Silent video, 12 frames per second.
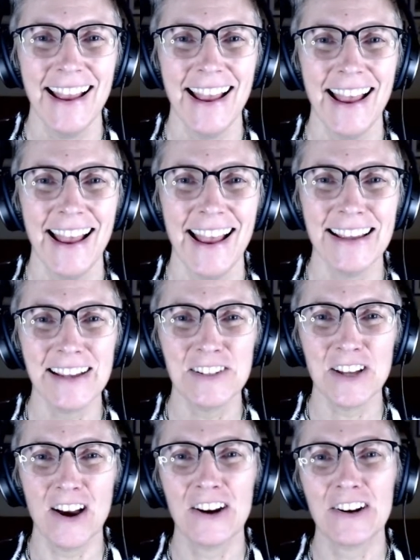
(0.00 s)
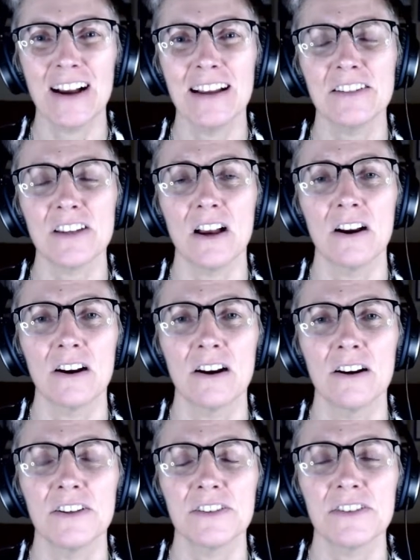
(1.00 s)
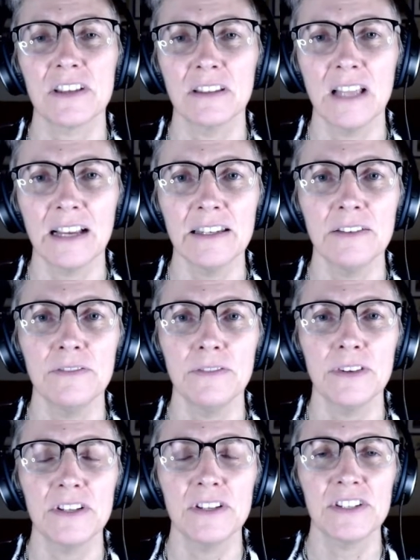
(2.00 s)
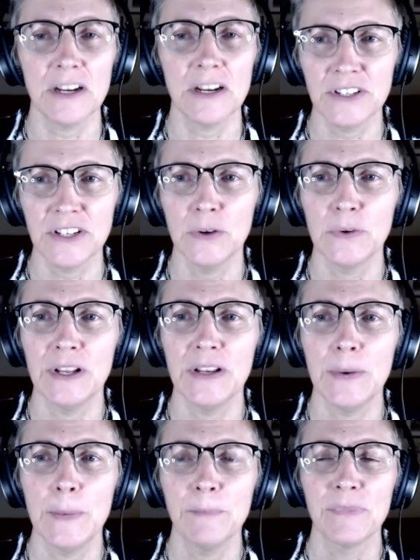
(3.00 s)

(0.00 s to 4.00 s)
SSRIs are selective serotonin